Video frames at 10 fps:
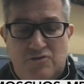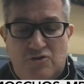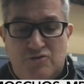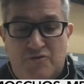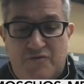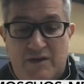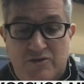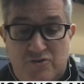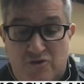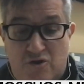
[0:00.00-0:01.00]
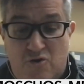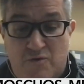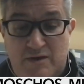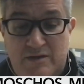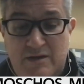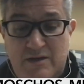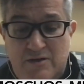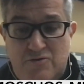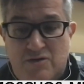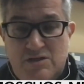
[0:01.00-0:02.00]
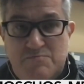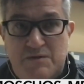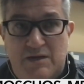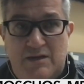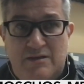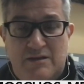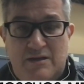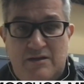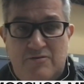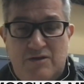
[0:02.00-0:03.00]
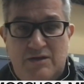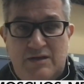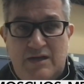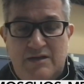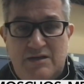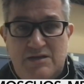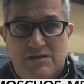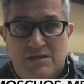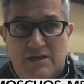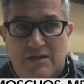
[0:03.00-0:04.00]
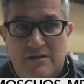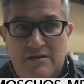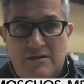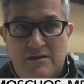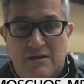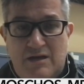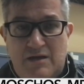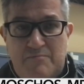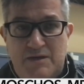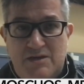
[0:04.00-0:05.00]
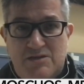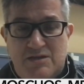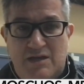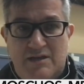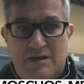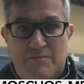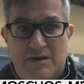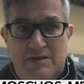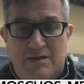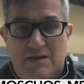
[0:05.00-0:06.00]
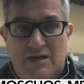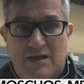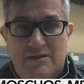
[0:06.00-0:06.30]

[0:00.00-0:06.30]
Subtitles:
Dr. Fenton Owen, who has been, who had done his PhD at MIT